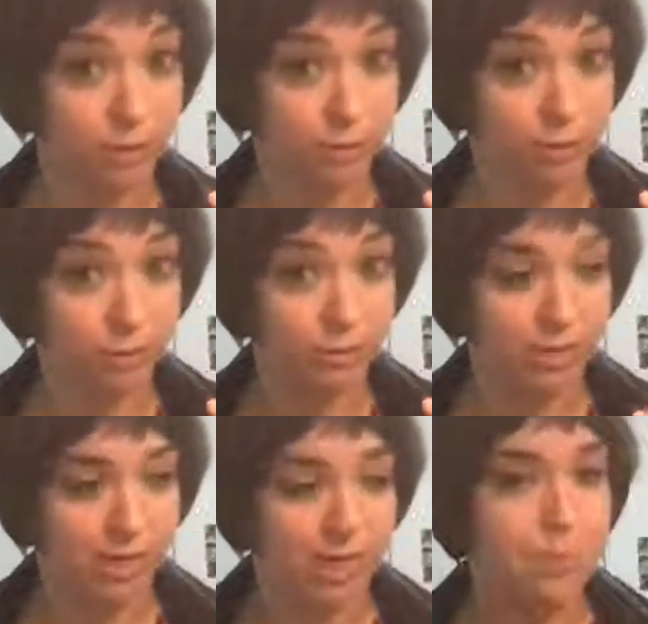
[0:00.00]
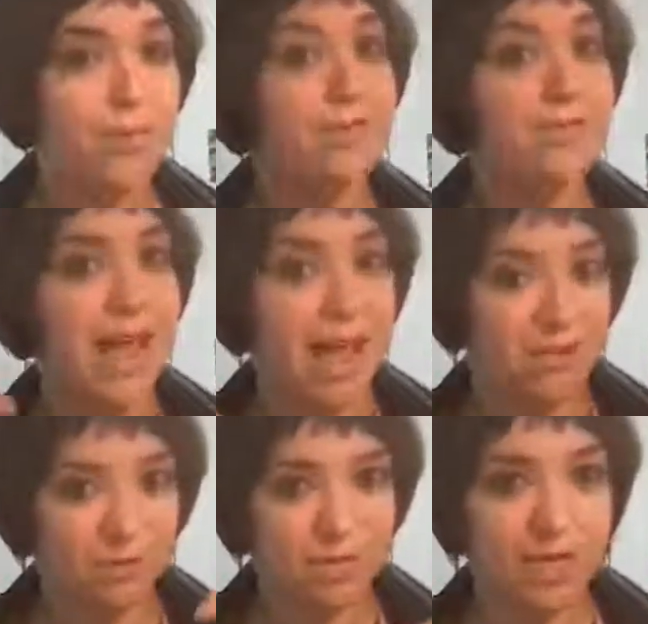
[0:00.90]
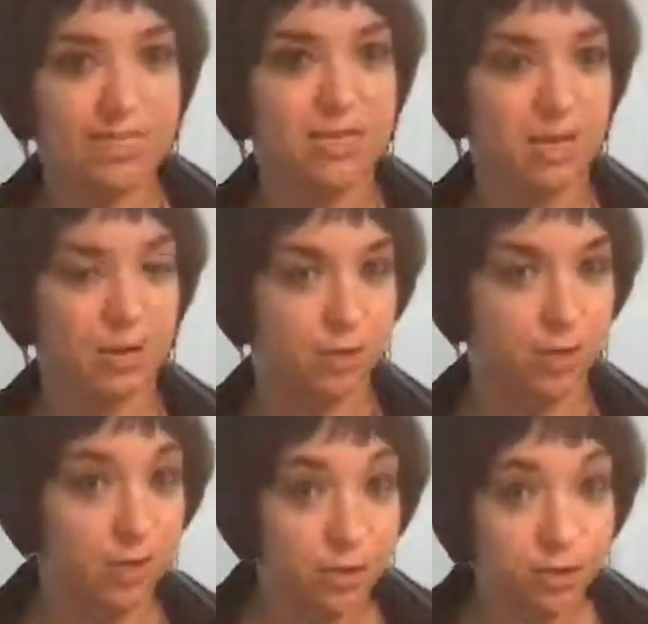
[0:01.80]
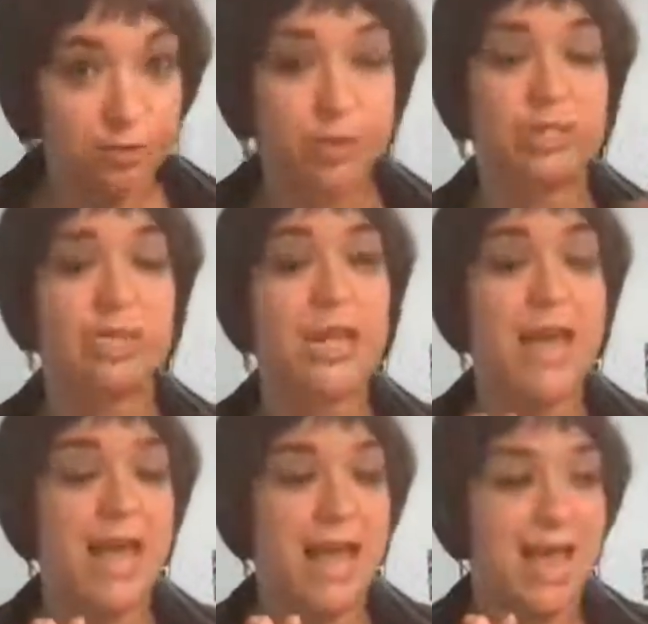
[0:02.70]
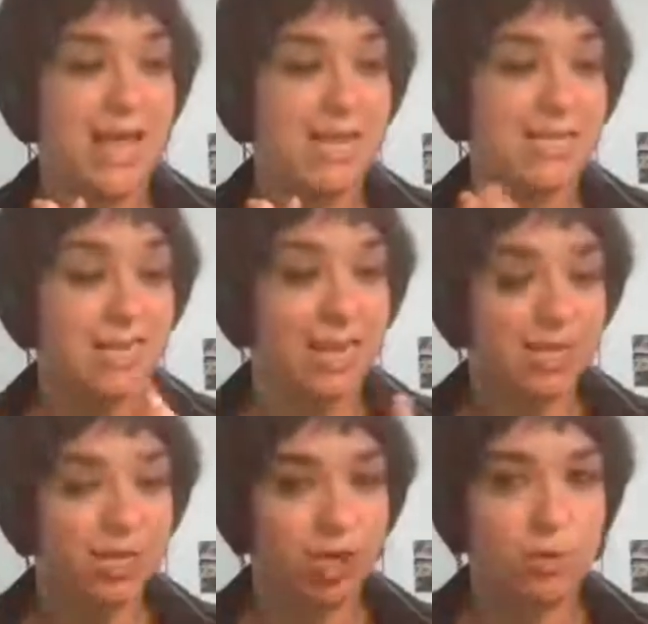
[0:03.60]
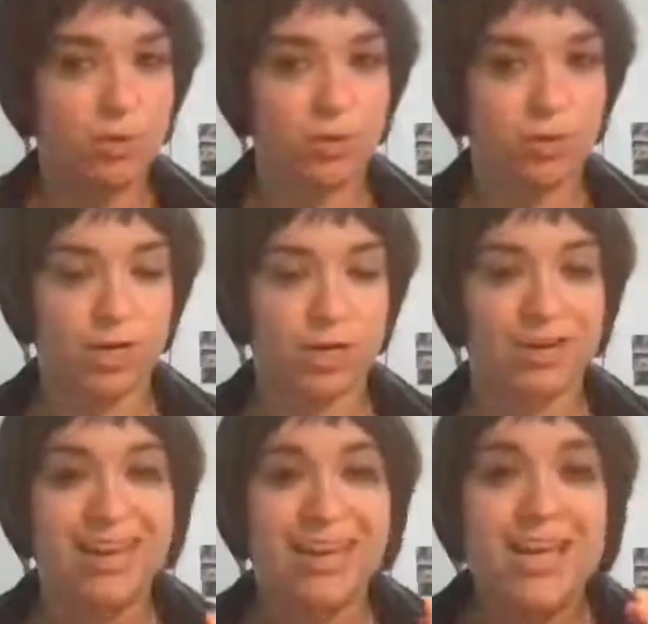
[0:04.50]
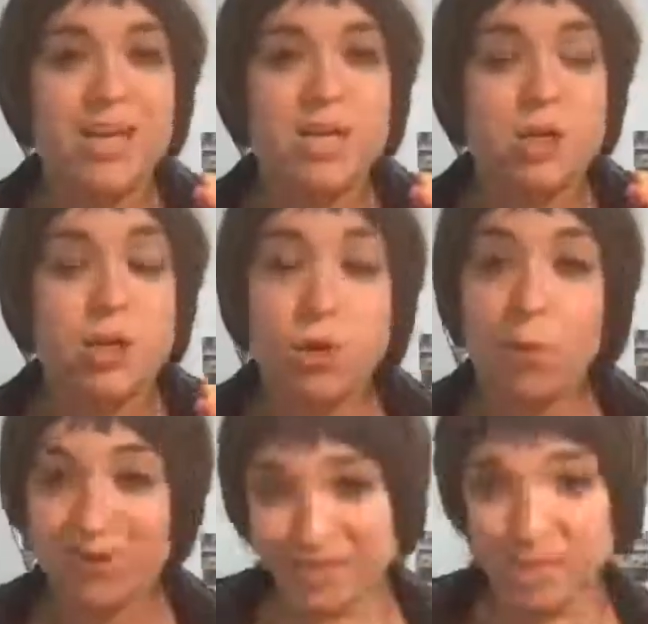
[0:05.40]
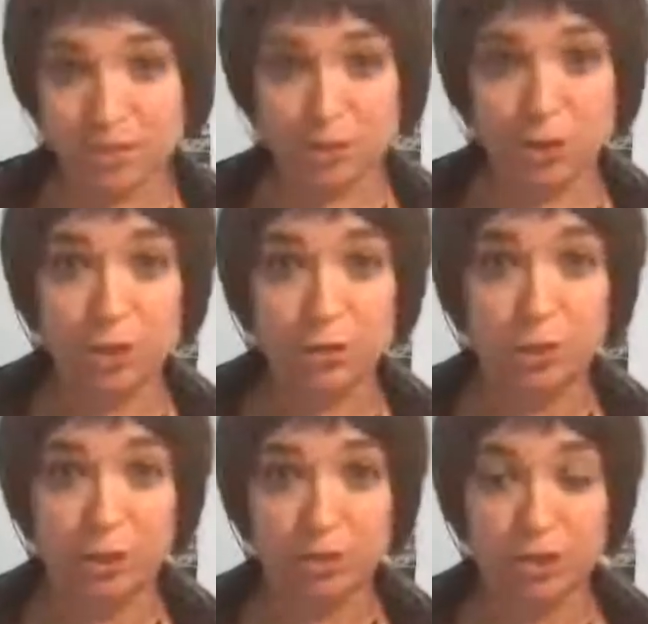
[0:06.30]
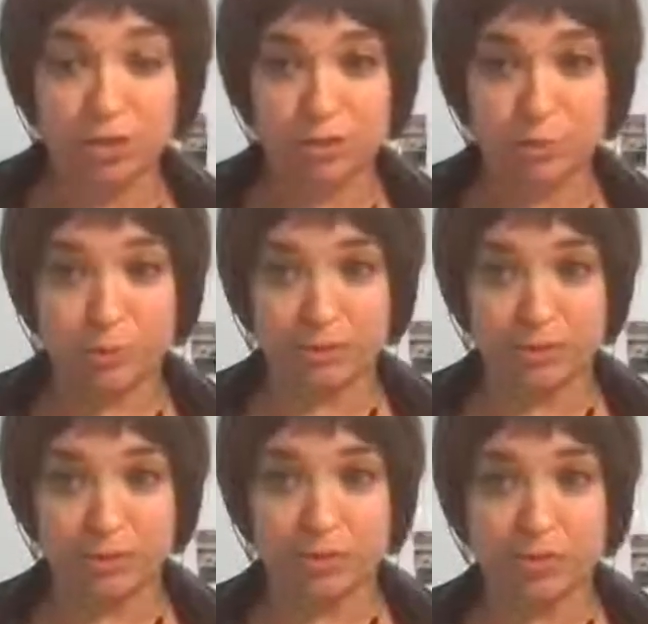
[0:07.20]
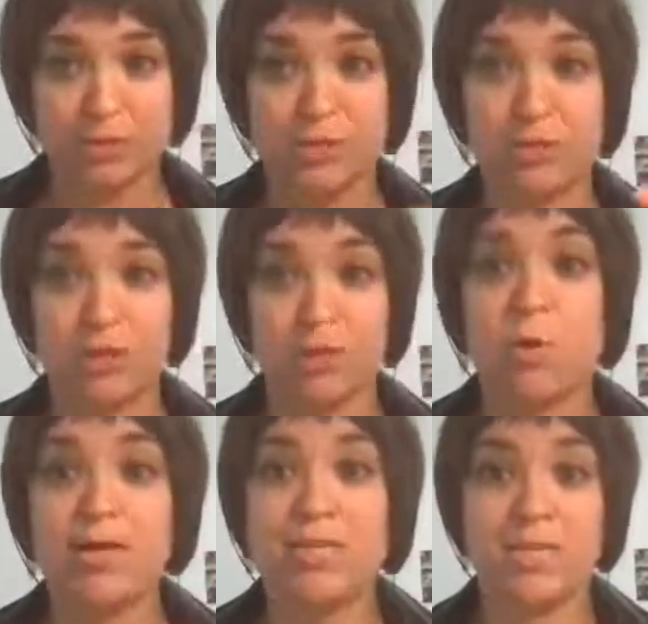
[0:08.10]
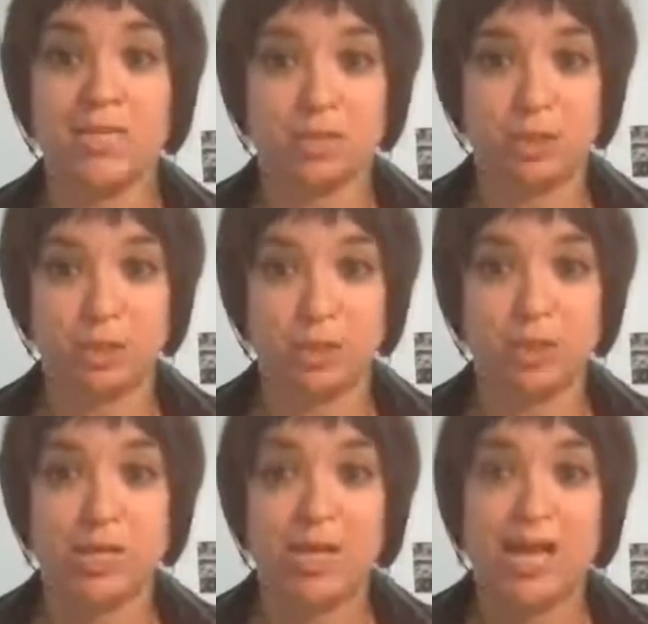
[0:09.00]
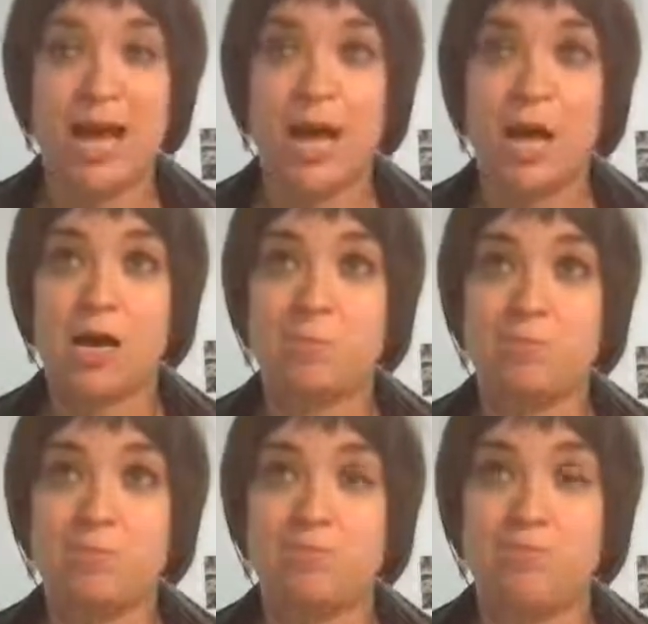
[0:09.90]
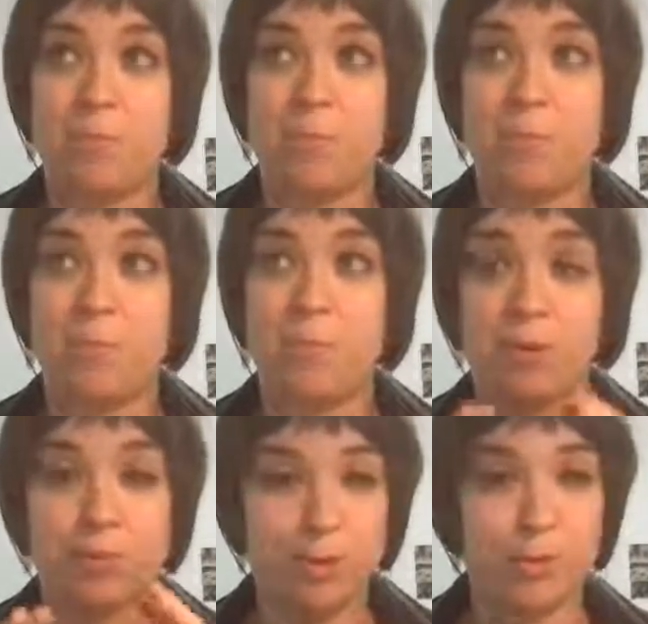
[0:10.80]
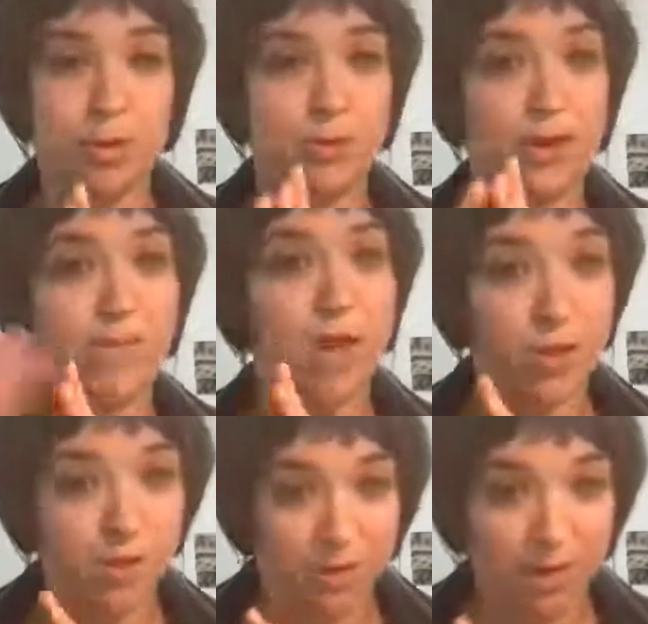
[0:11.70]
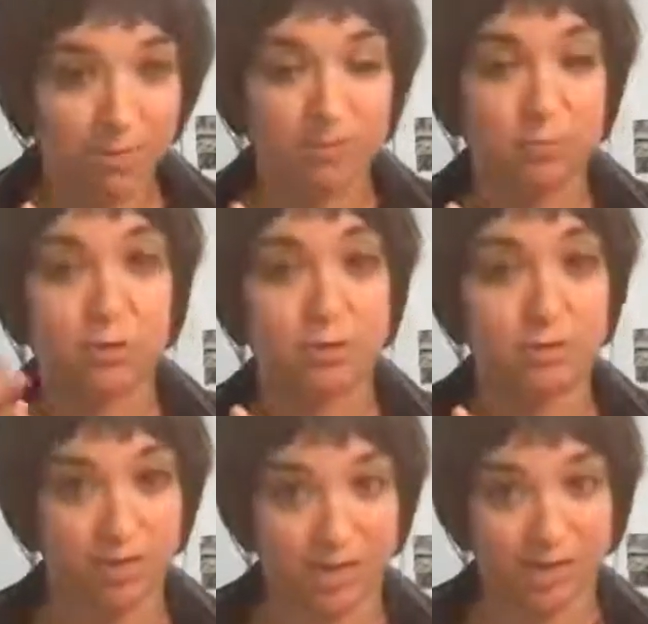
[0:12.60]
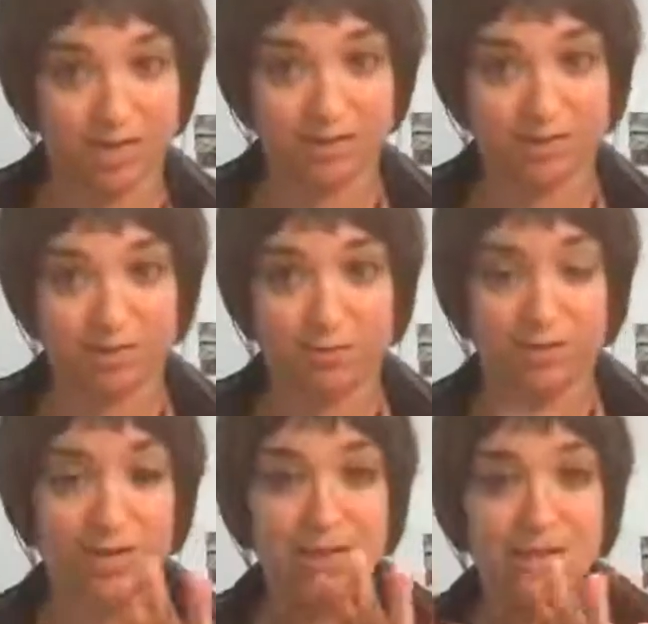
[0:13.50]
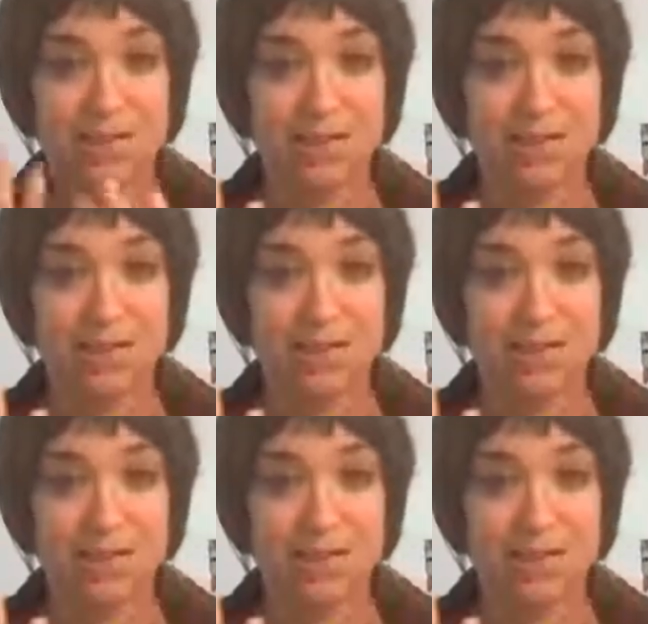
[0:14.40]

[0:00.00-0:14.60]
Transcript: Facebook group, because I advertise it here in the description and they get to know me through here. You're going to get discouraged when you share these posts. You're going to get discouraged. But remember, you have other types of posts for that kind of stuff.